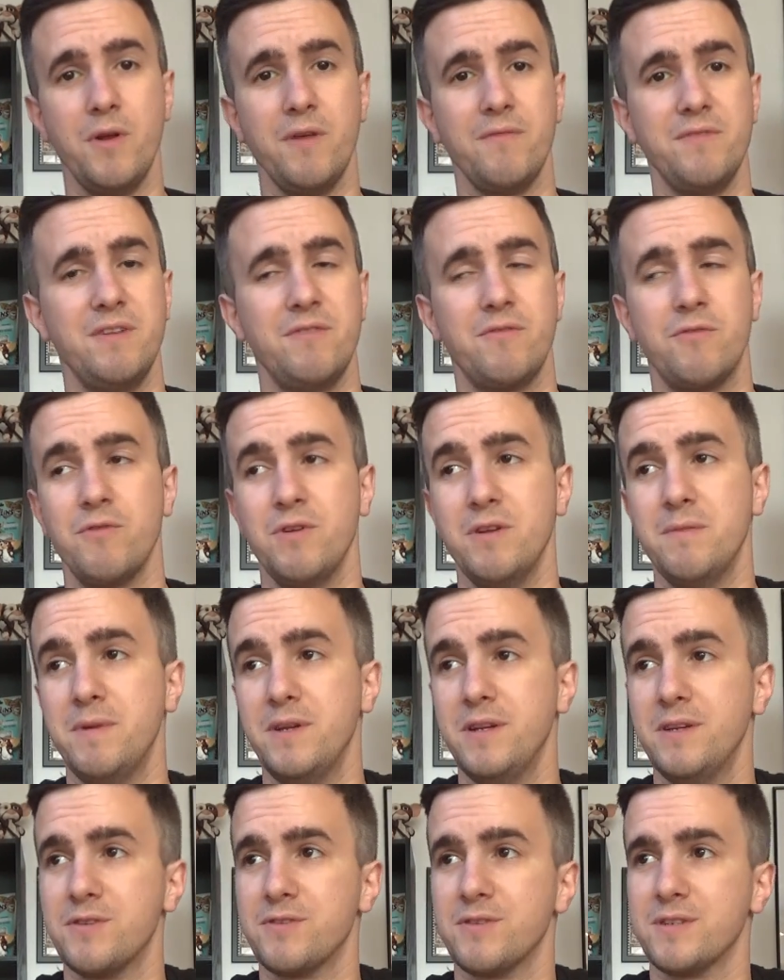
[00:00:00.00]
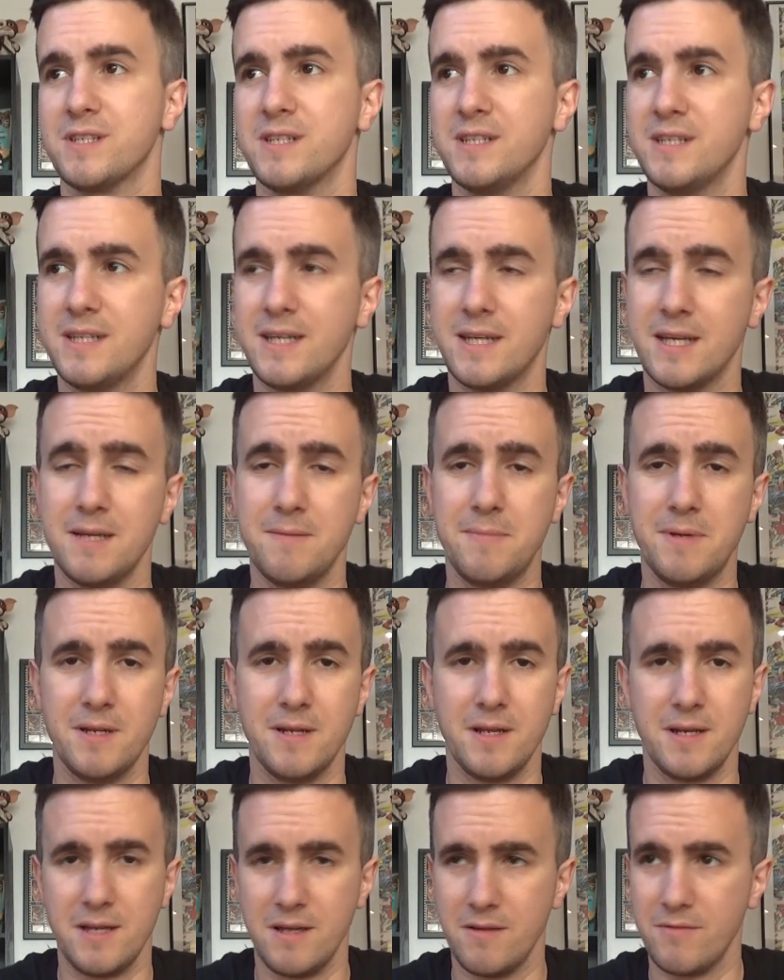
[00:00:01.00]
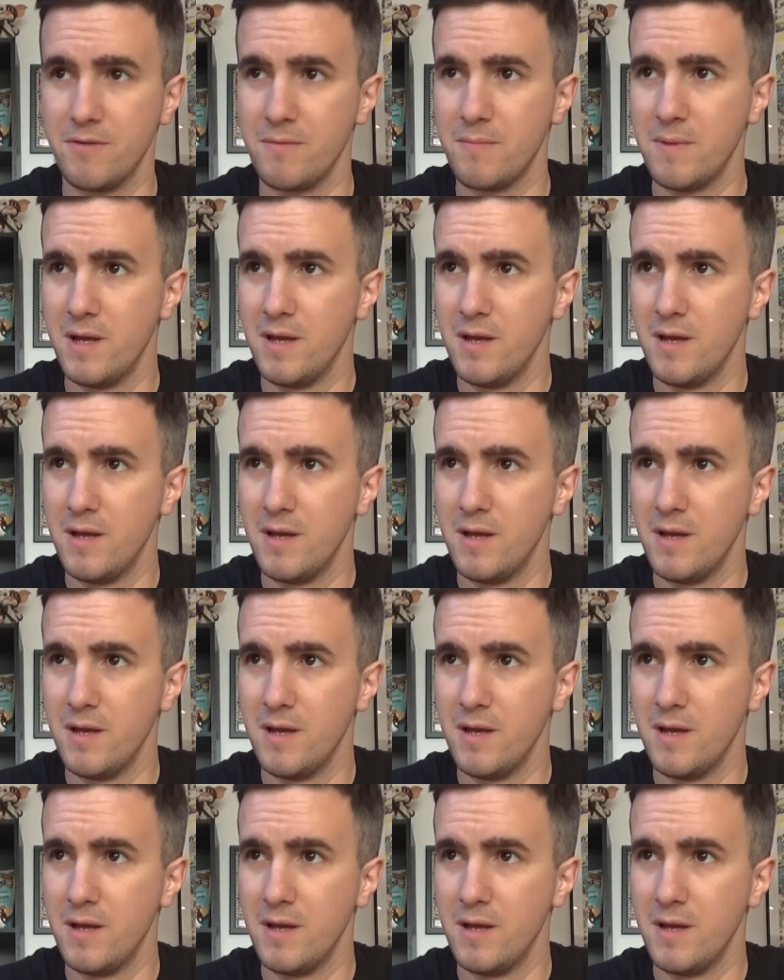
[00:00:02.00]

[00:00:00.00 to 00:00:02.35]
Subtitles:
I've never really been interested in keeping any of them.